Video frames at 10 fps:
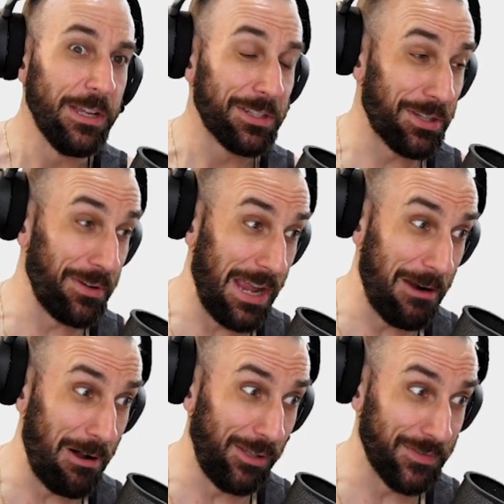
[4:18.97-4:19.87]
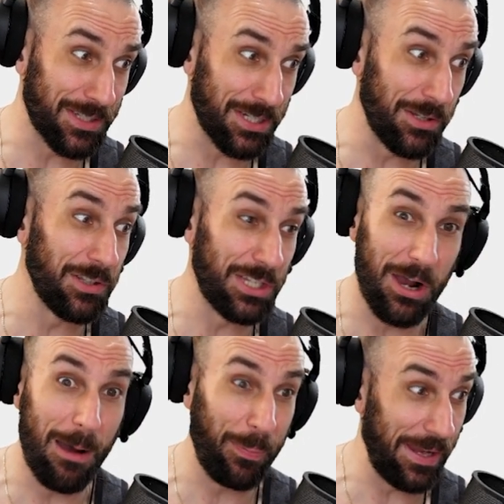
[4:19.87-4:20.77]
So now all of a sudden
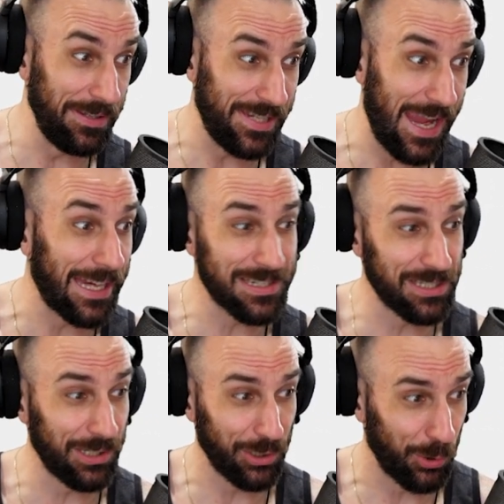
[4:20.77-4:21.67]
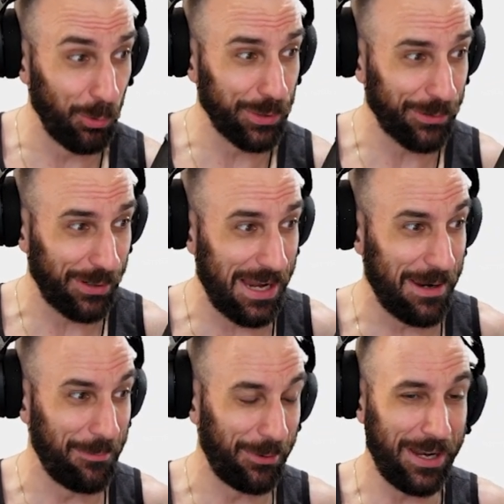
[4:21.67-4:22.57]
top intake isn't gonna cool your
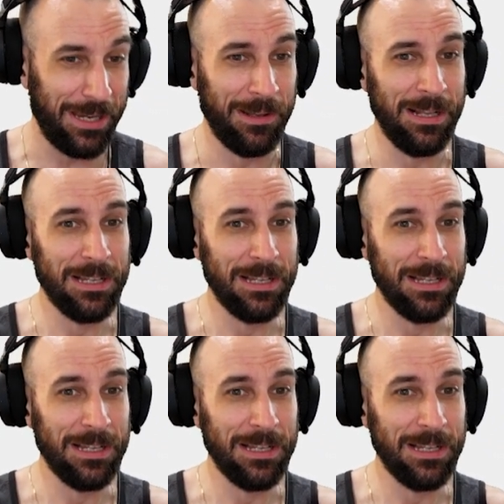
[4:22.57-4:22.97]
RAM, right?